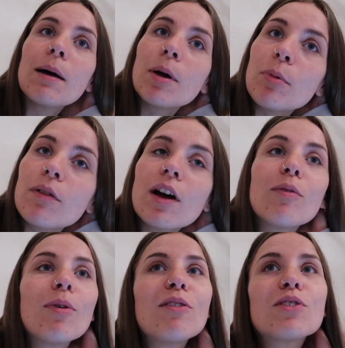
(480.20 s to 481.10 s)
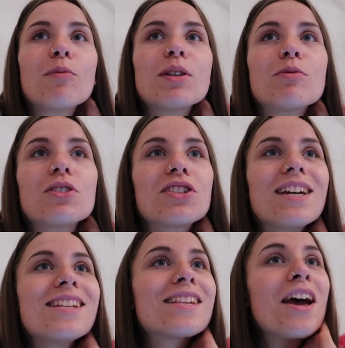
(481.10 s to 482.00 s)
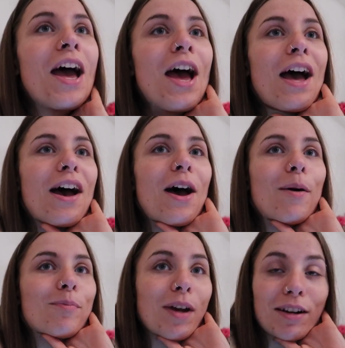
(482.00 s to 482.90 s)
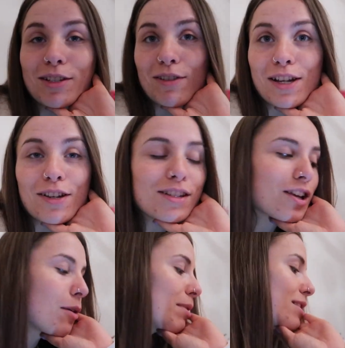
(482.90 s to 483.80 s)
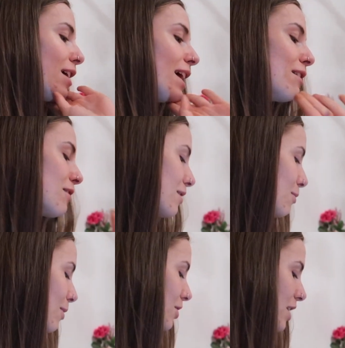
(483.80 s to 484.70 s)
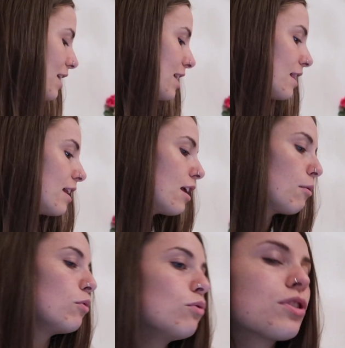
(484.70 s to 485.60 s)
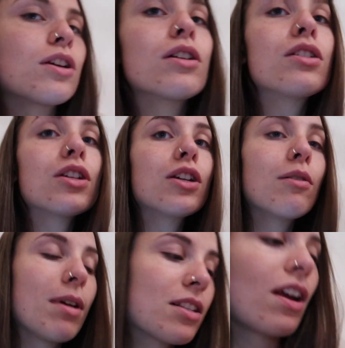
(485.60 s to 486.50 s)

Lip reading: and my brother have both told me to watch this. Apparently it's really good, so I'm excited to watch this. And then I'm also gonna do my